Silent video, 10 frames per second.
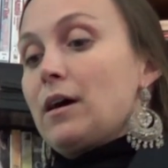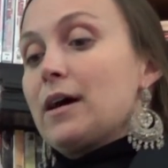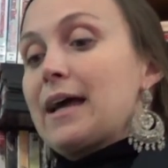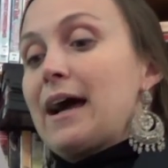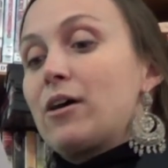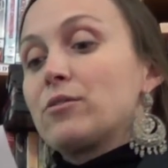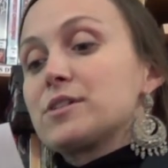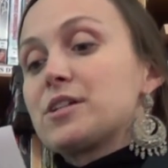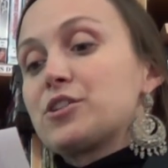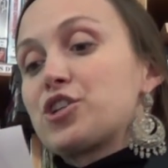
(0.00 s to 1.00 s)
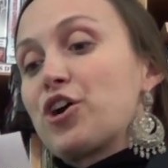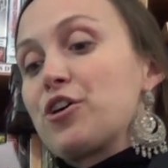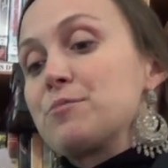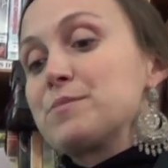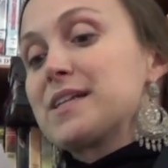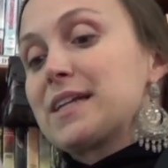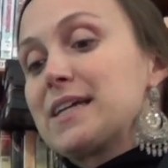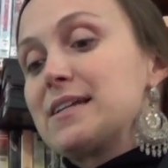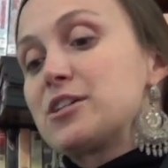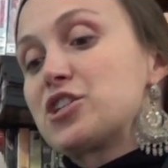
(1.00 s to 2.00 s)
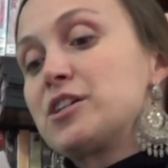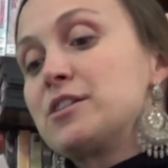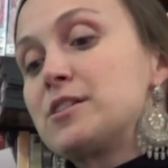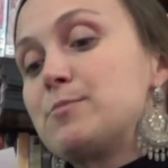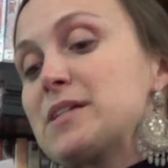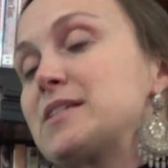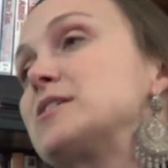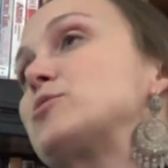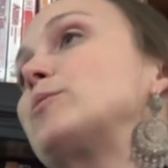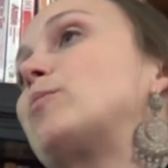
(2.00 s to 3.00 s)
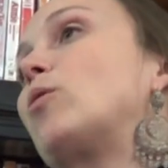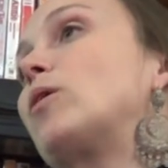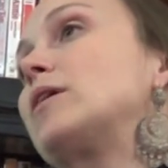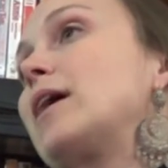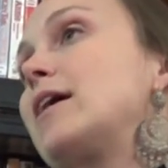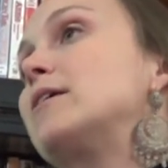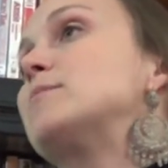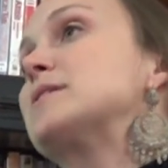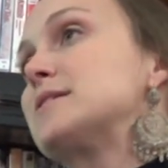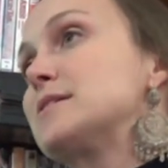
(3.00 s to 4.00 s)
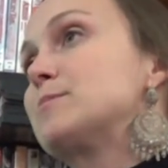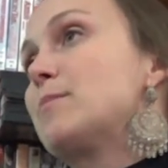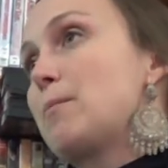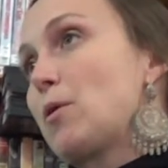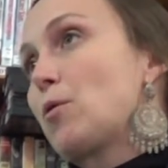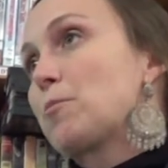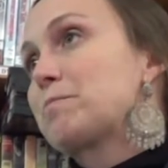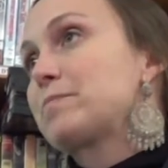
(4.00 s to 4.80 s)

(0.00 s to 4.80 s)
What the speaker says: Account terms and conditions, business report, and a business memo.